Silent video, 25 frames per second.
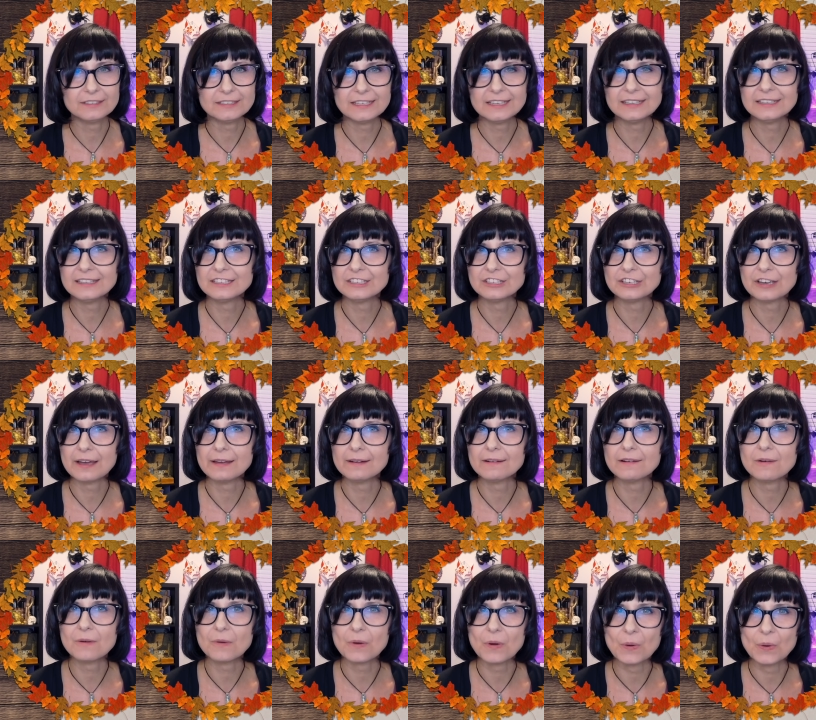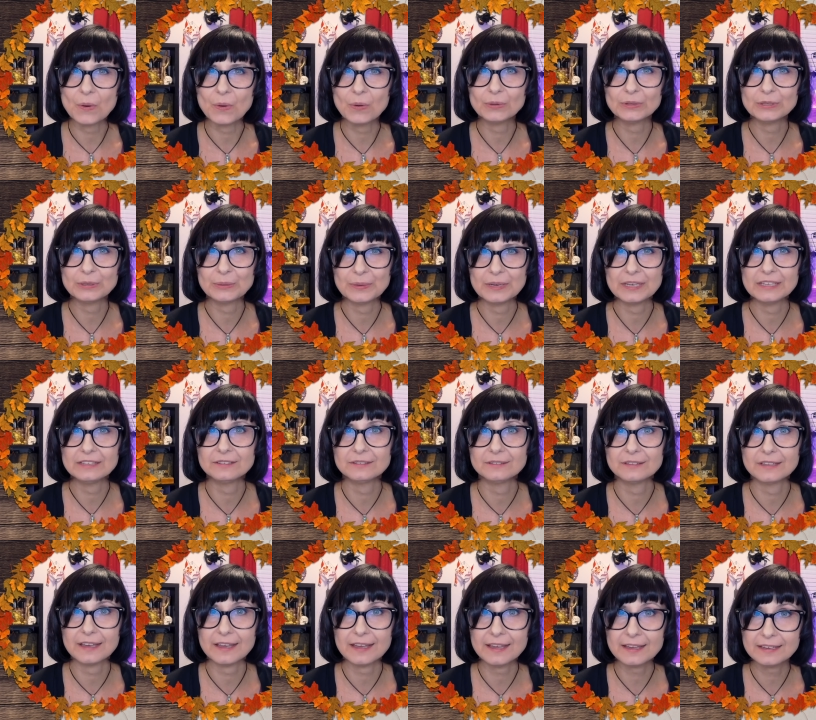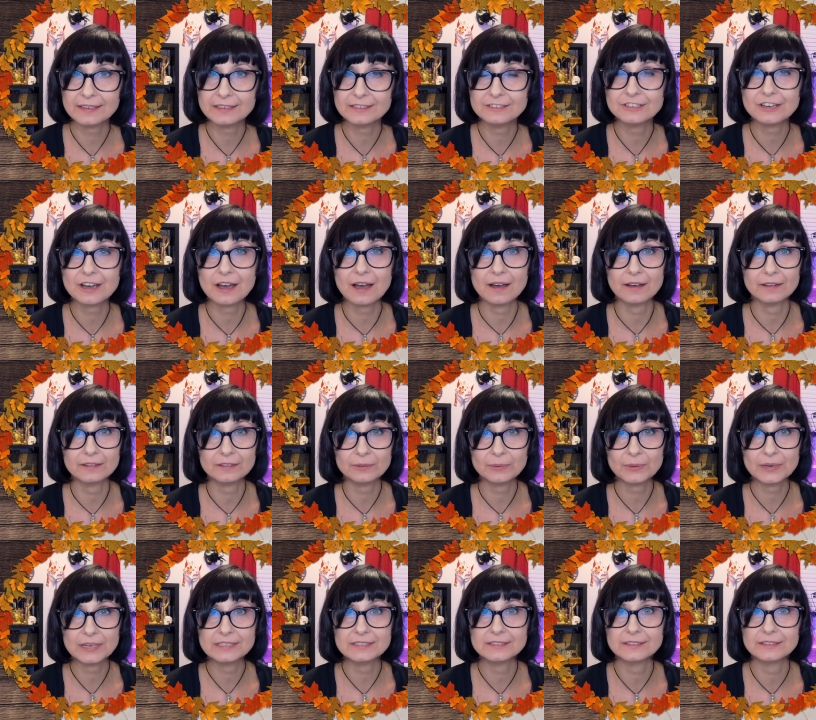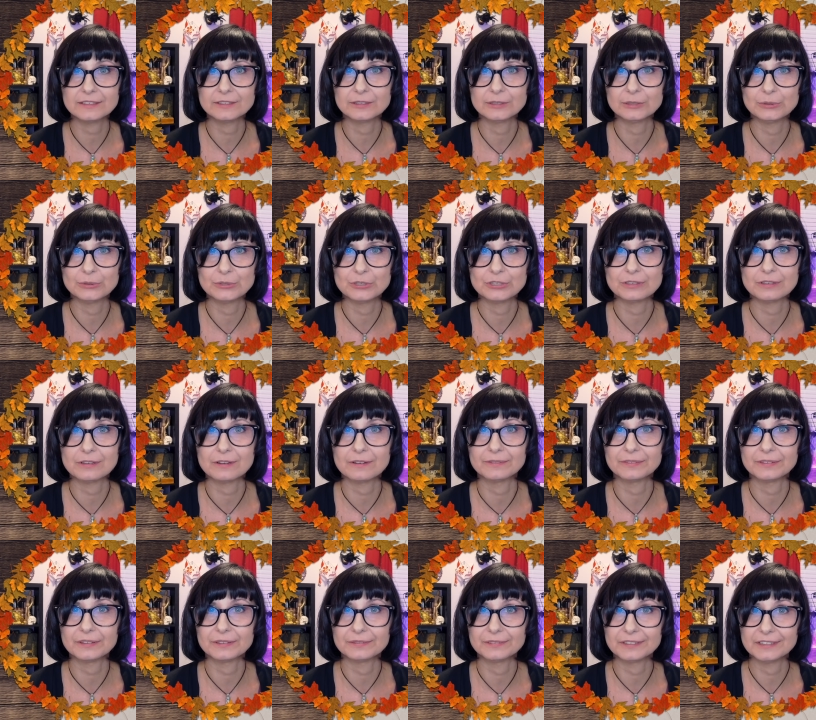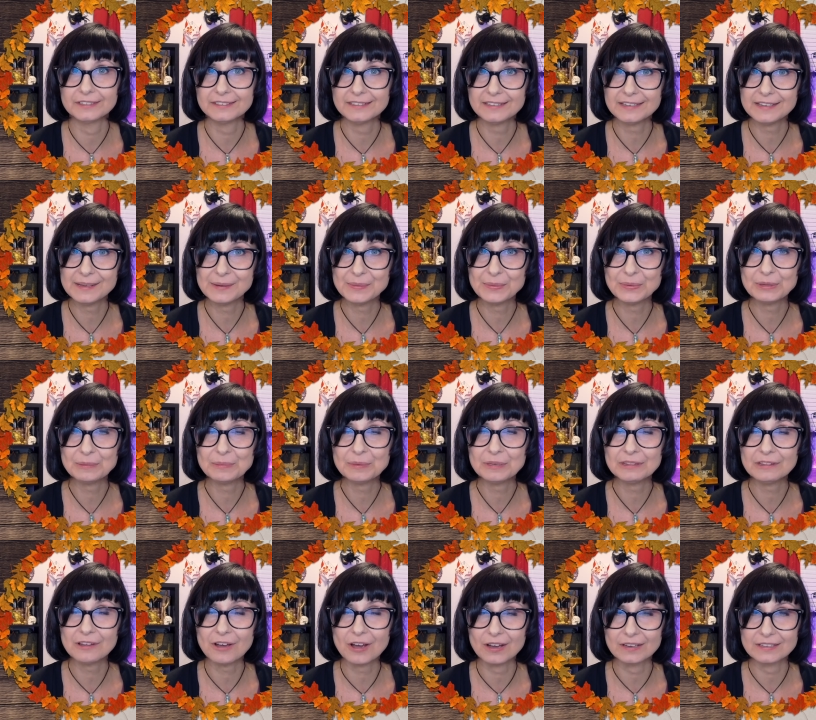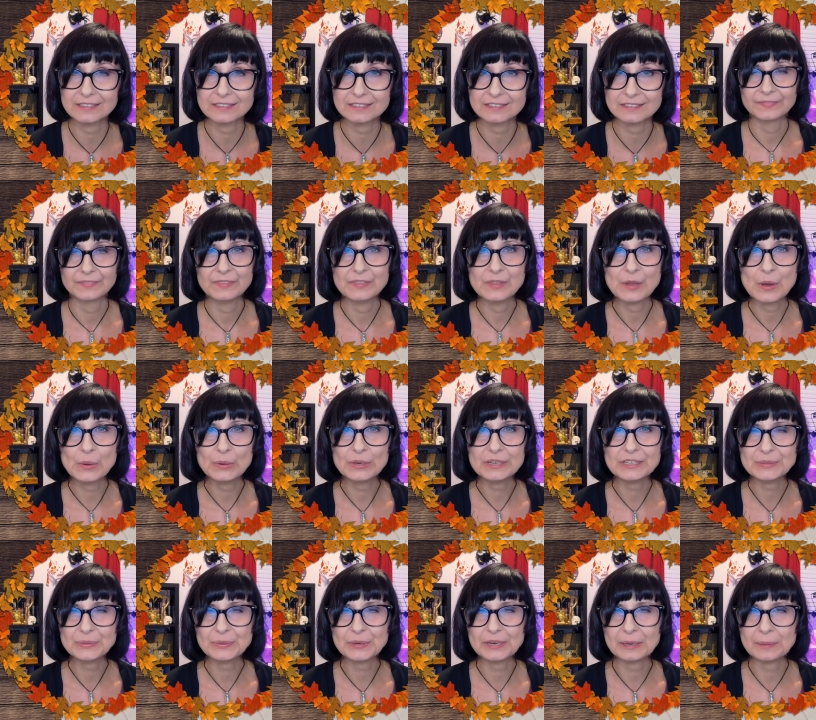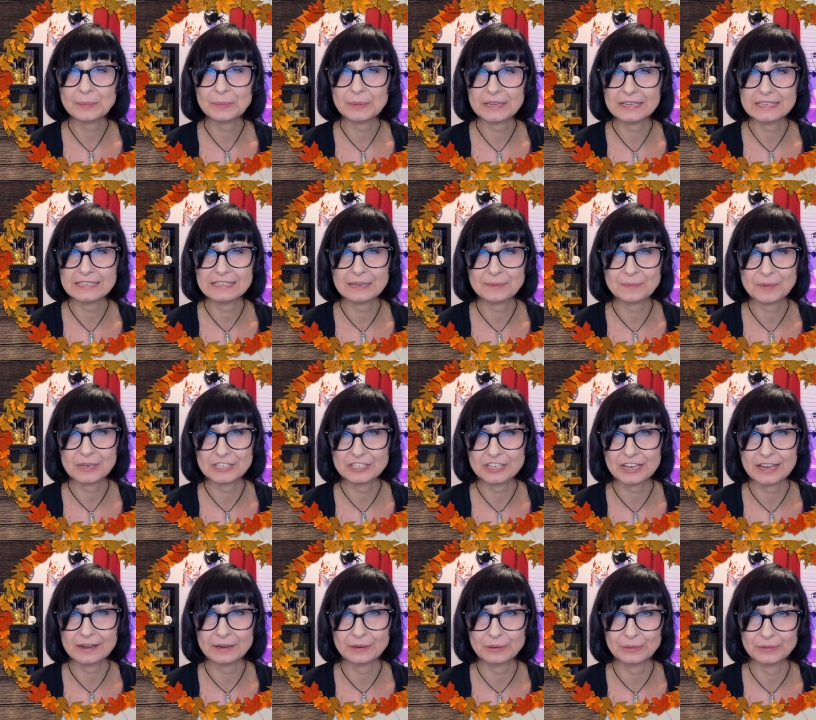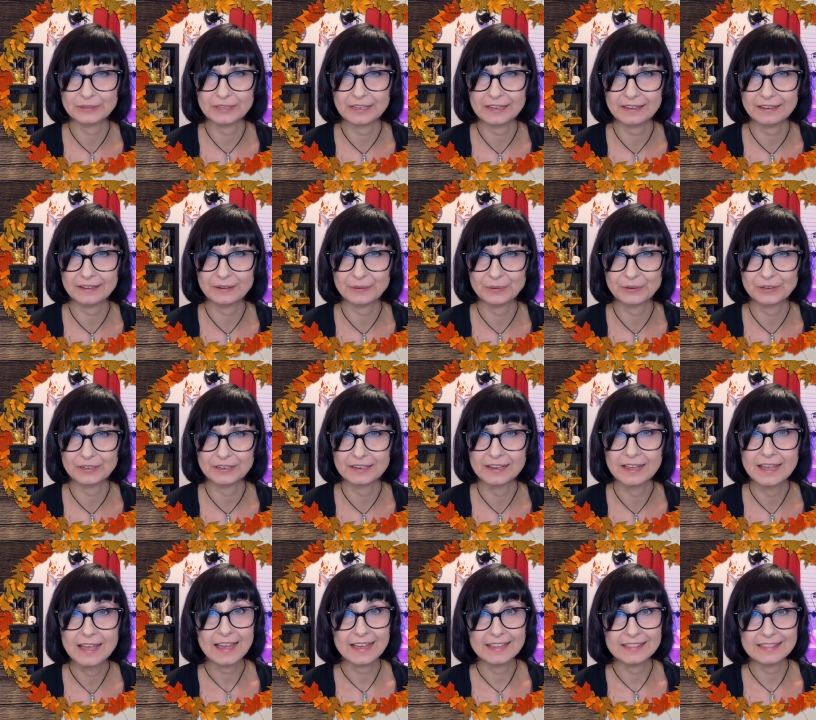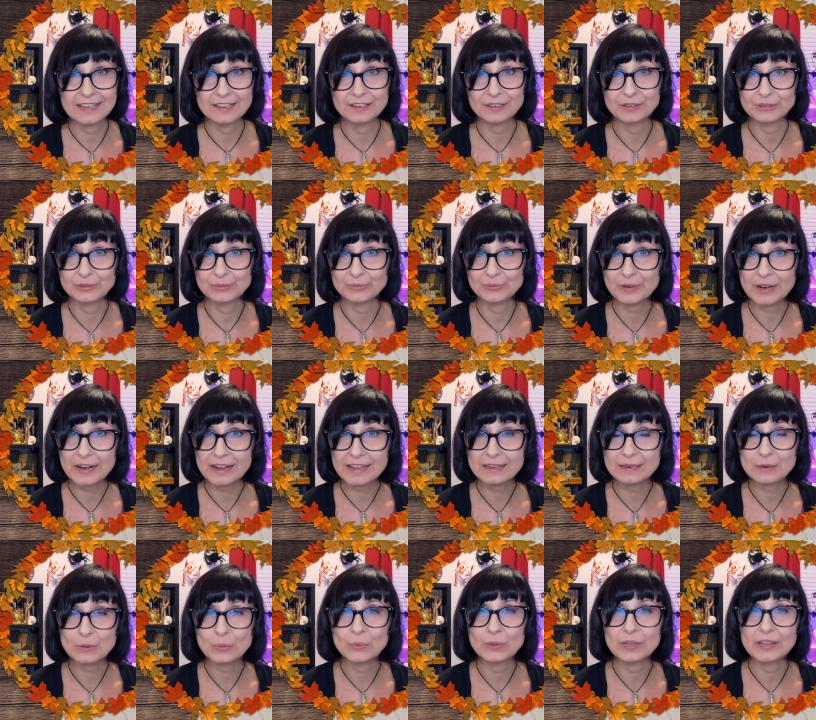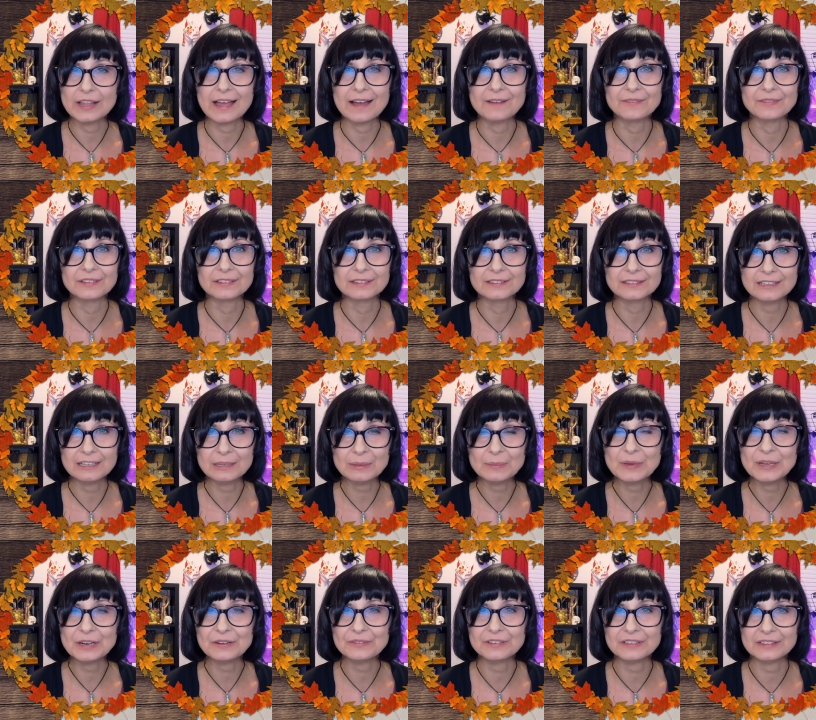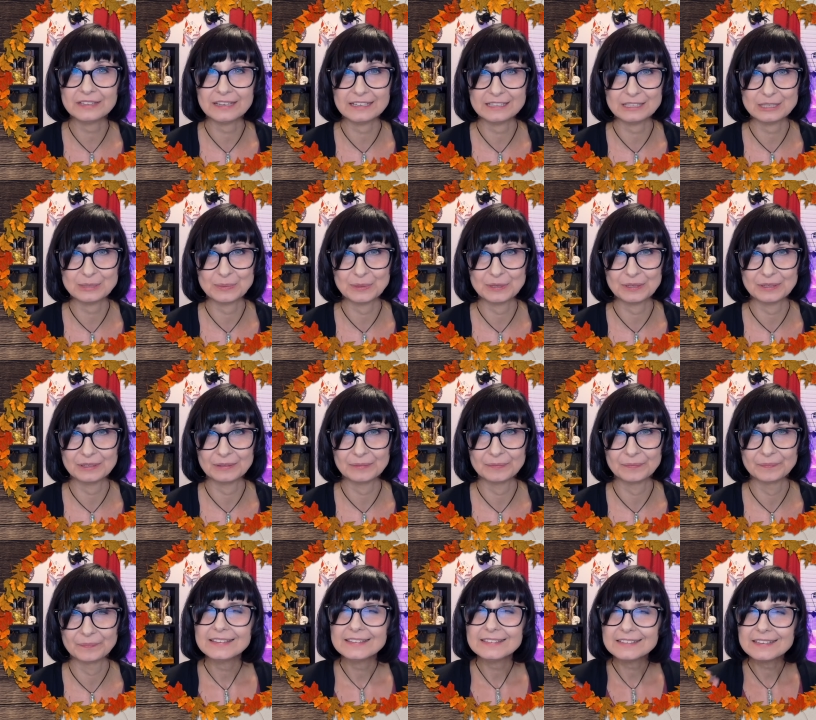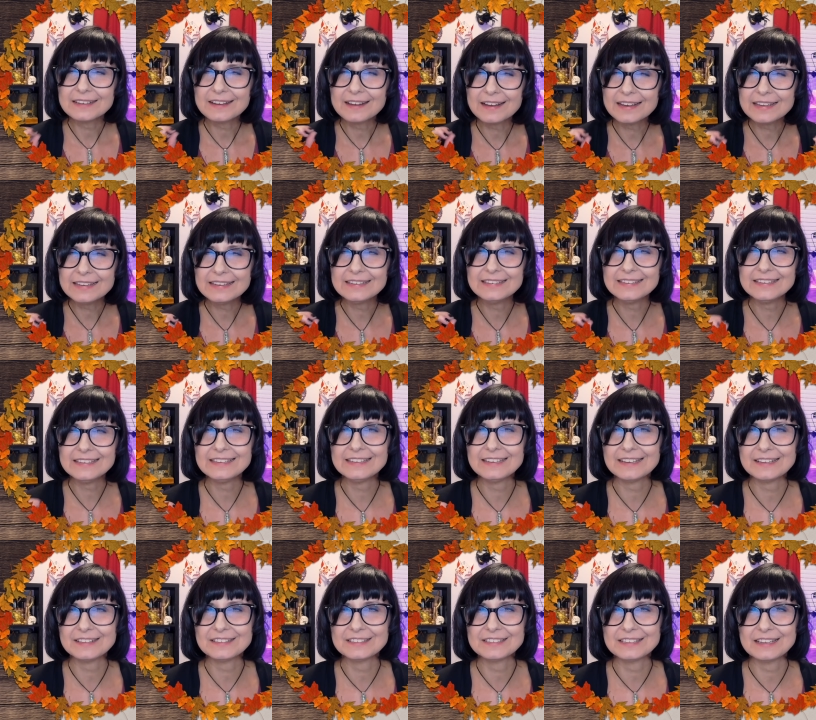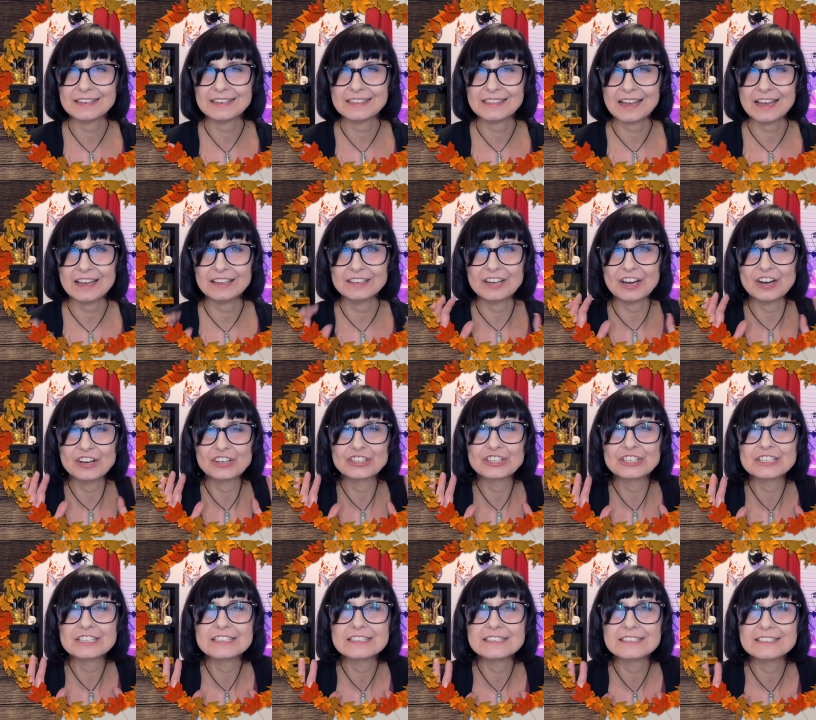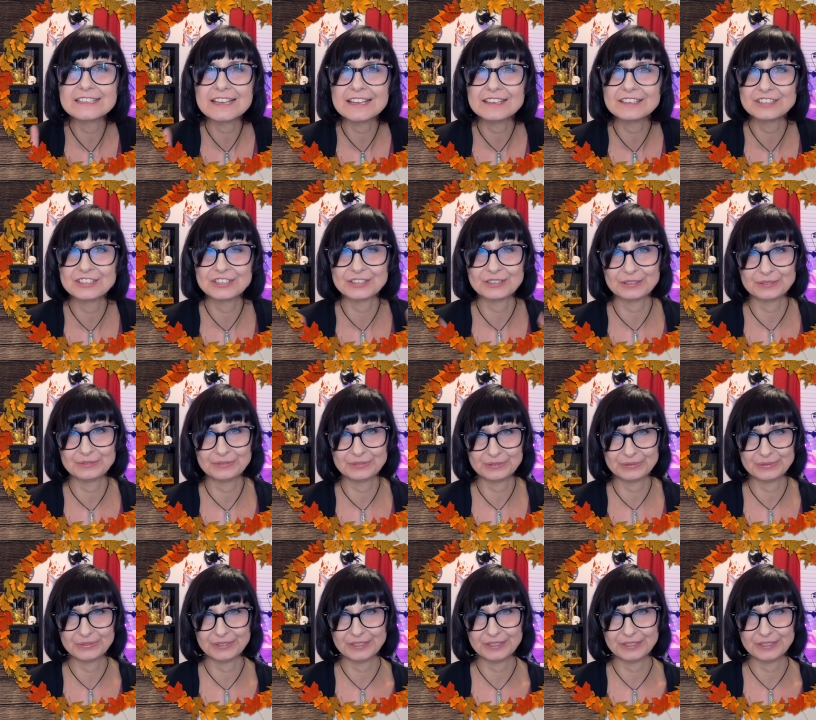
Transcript: to take the shadow all the way to the edge, otherwise the illusion of 3D will be lost. Notice where I'm placing my shadow on the acorn, and then on the right, we'll have a little bit of a light spill. Tiny details like that are essential for